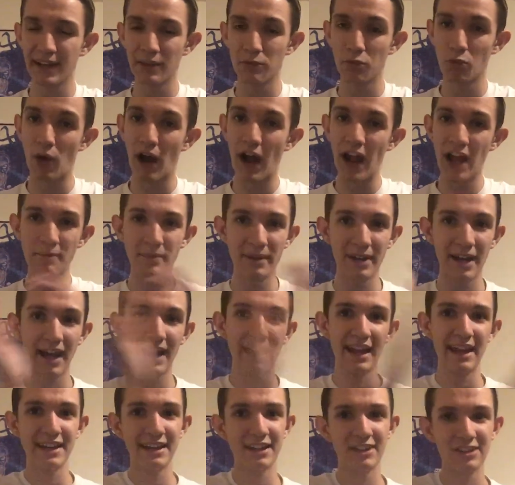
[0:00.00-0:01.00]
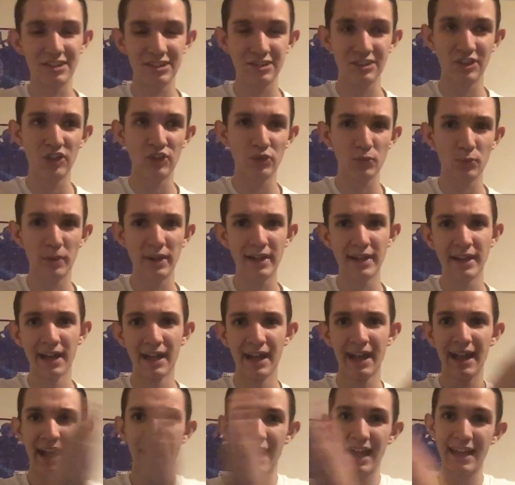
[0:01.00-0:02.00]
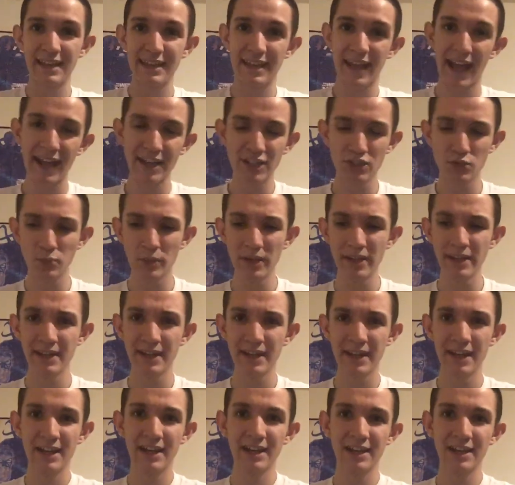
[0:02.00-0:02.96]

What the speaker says: and why I've been hiatus this week and next week.